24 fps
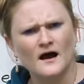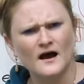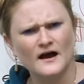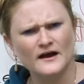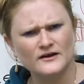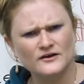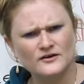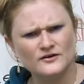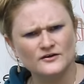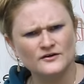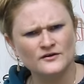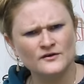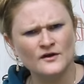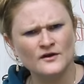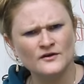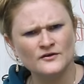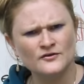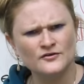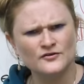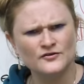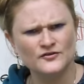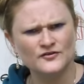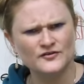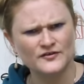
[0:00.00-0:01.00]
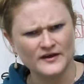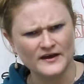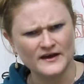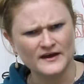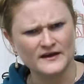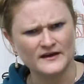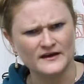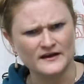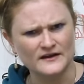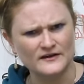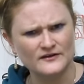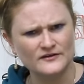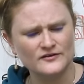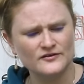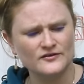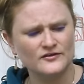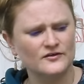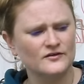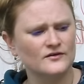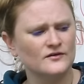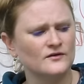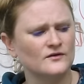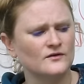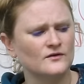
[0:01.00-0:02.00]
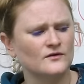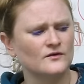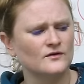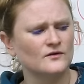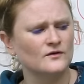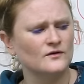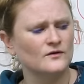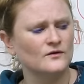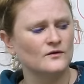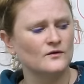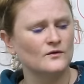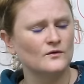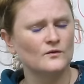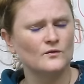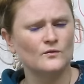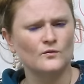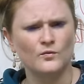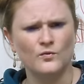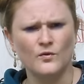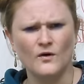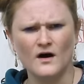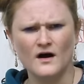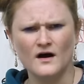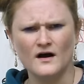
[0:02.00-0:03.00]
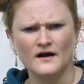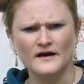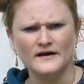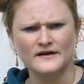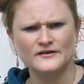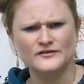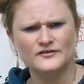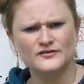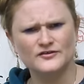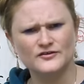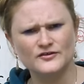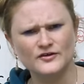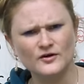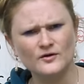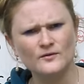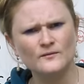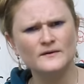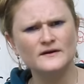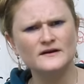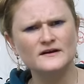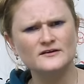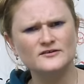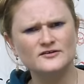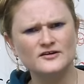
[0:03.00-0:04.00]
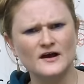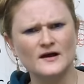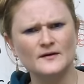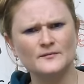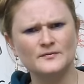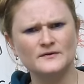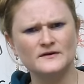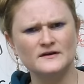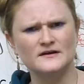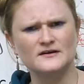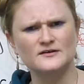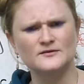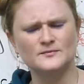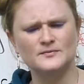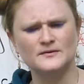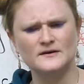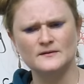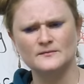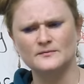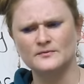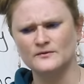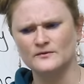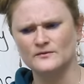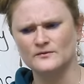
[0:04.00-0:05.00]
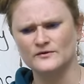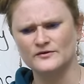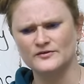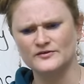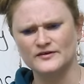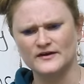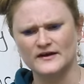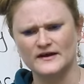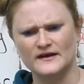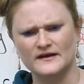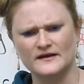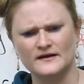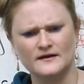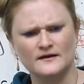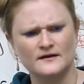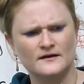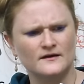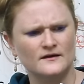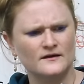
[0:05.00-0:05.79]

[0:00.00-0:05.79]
I couldn't understand why so many Japanese people were saying,